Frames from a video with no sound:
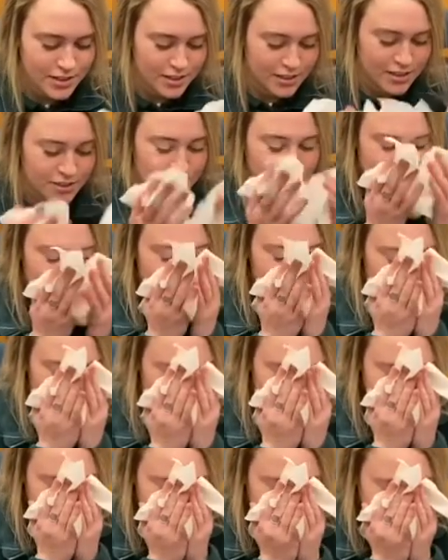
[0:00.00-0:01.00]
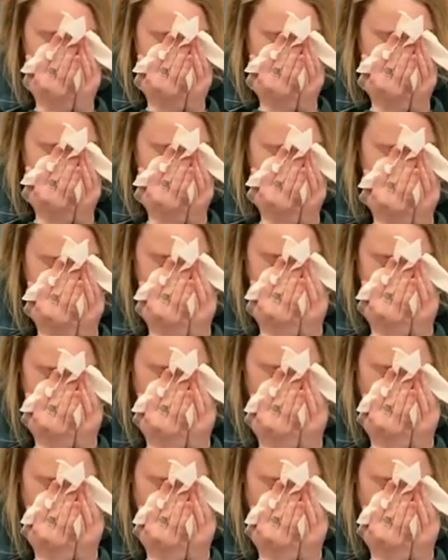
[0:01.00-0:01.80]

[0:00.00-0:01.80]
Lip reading: No one is speaking in this clip.